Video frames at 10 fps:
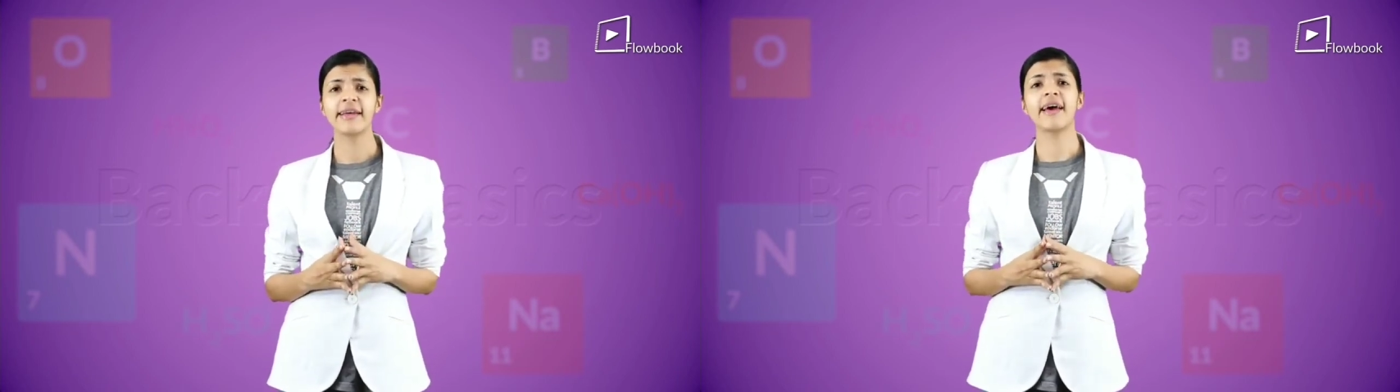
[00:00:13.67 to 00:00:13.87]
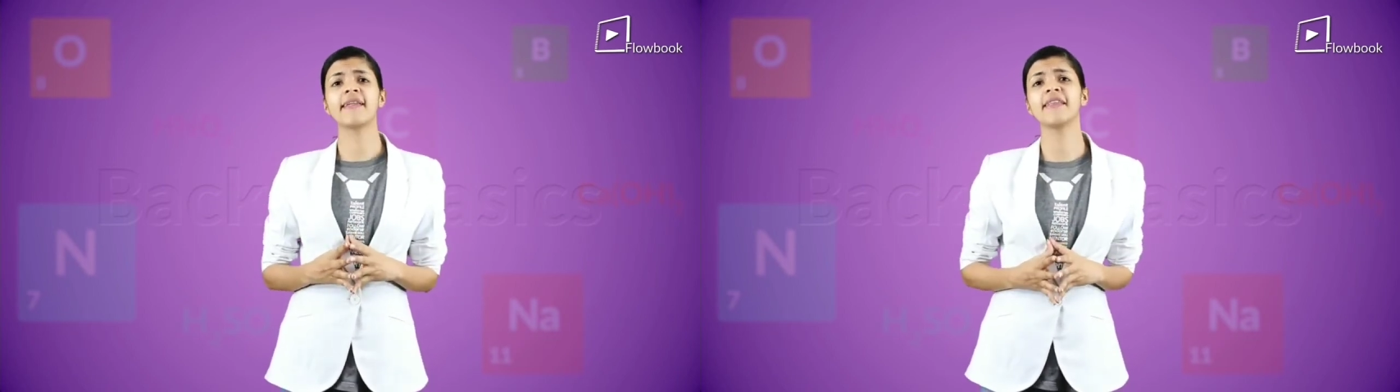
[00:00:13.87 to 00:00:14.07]

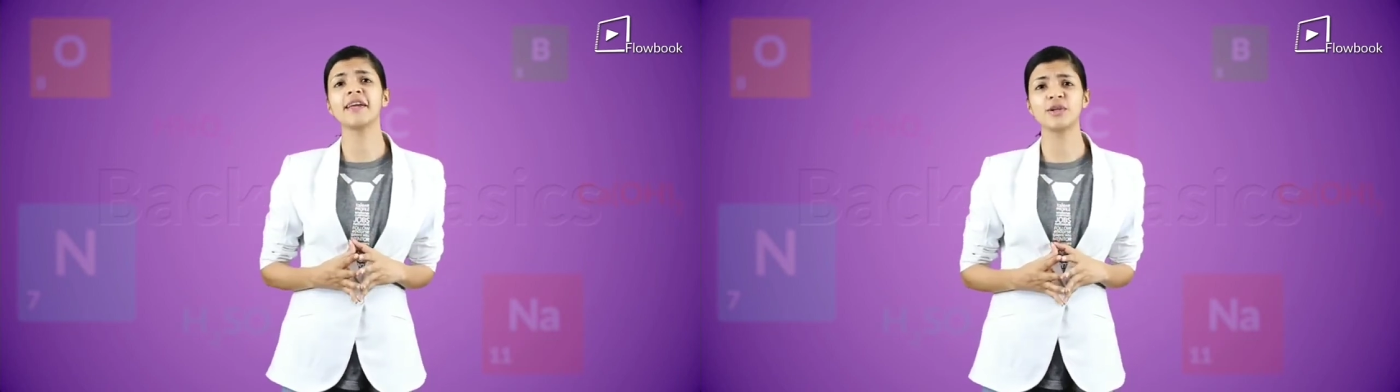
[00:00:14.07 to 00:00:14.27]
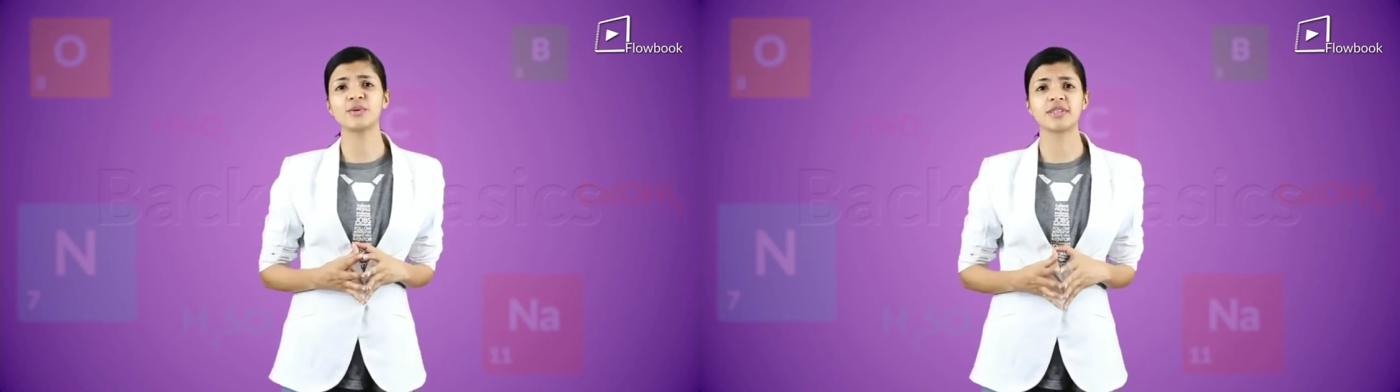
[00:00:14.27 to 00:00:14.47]
and
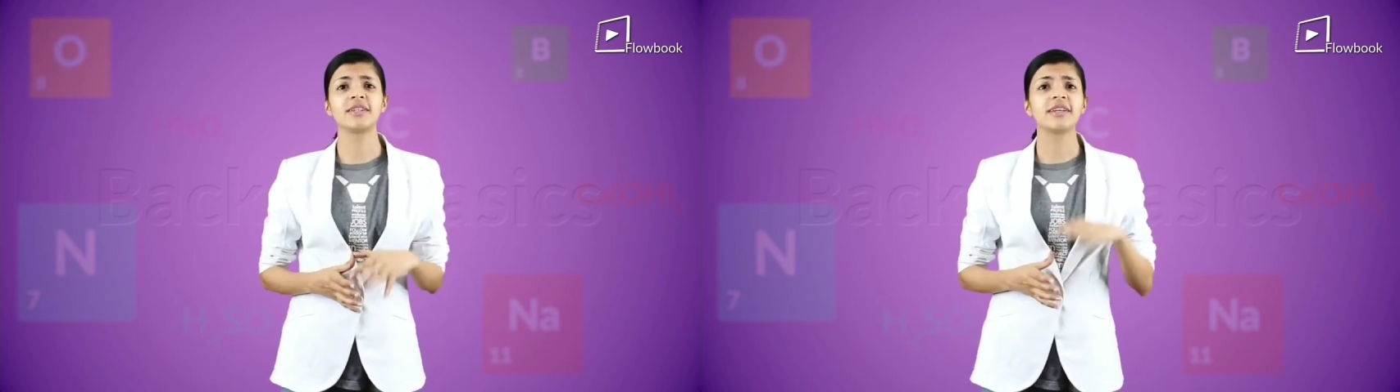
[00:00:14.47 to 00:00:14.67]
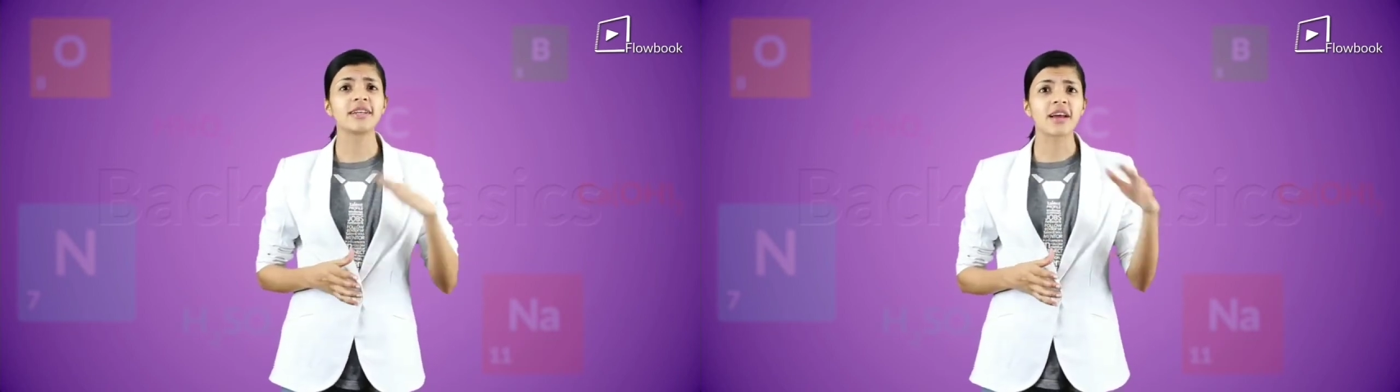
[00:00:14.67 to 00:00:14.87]
then use
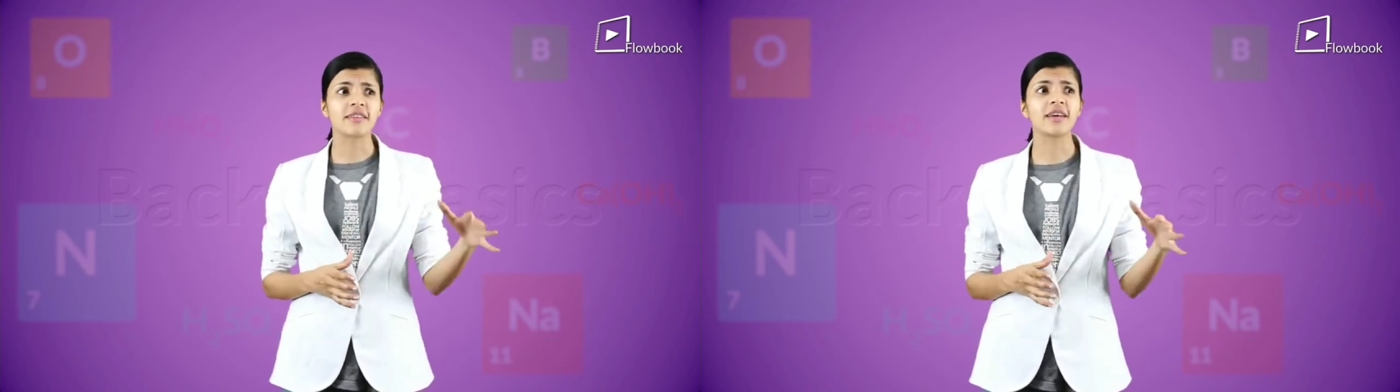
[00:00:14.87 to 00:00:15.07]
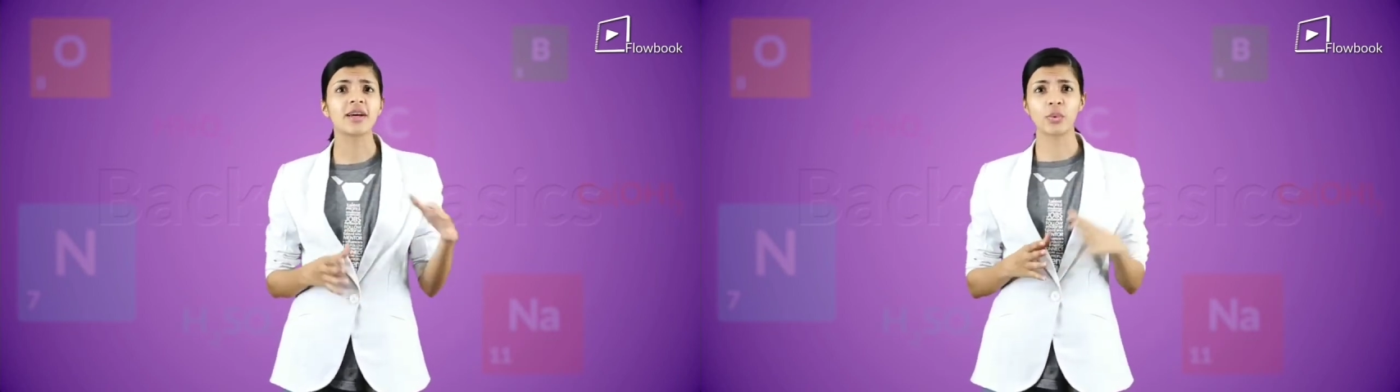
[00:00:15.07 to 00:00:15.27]
it in
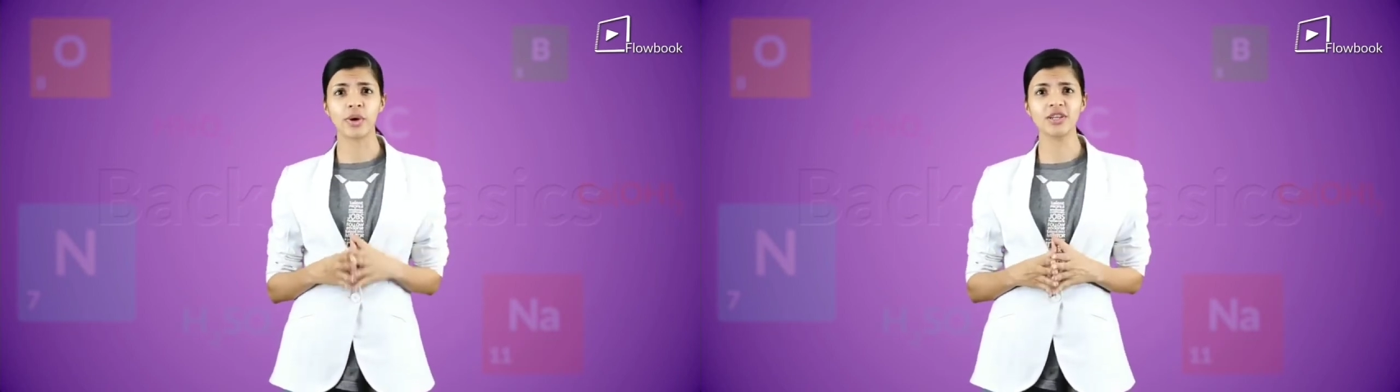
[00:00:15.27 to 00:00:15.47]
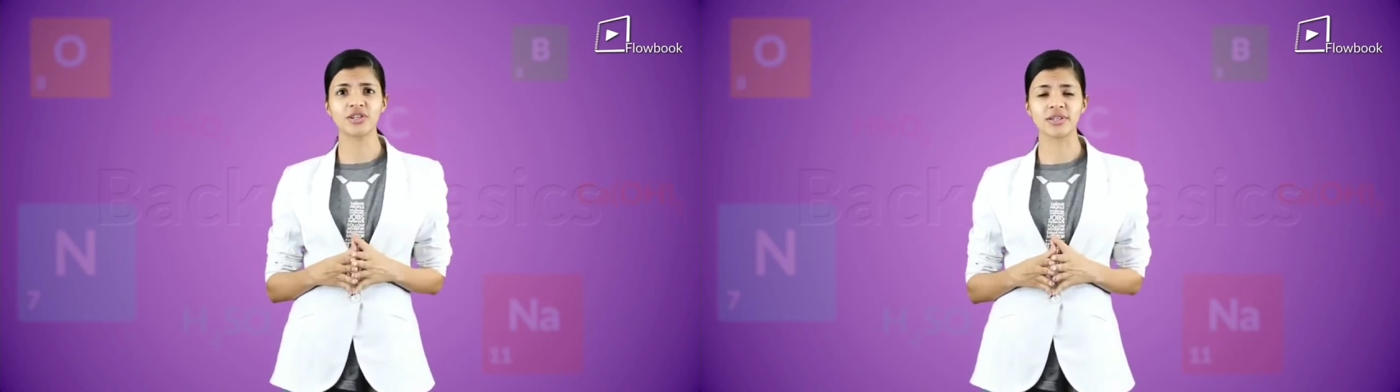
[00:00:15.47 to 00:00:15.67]
other
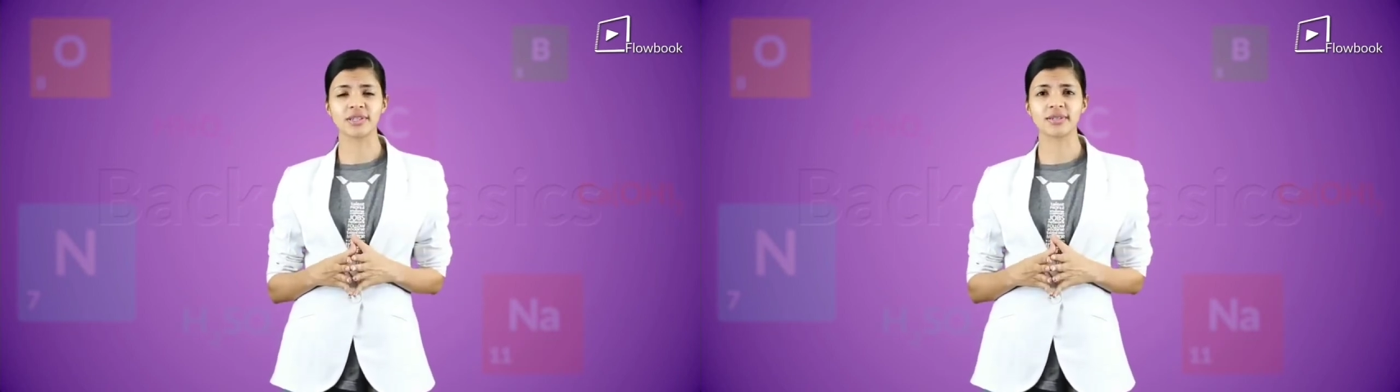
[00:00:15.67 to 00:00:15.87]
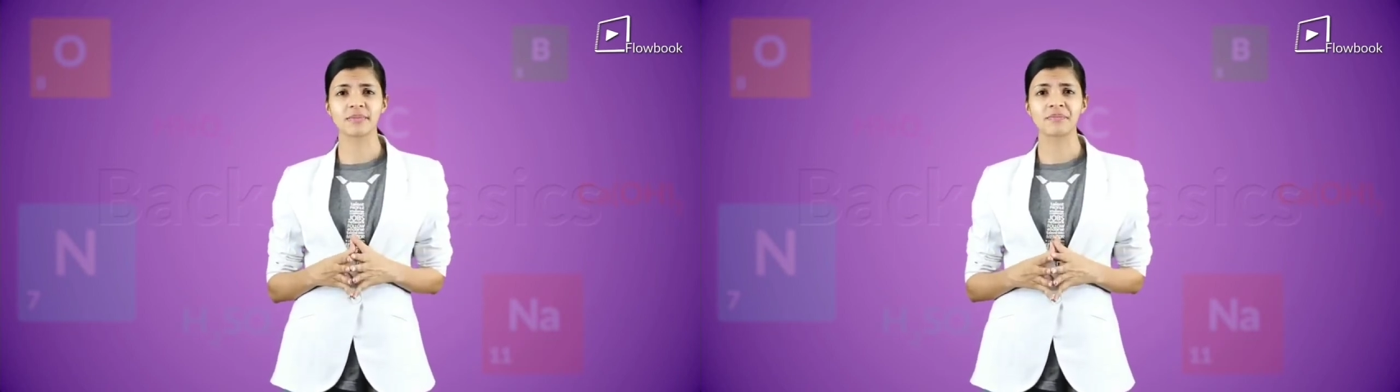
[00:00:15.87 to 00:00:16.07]
equations.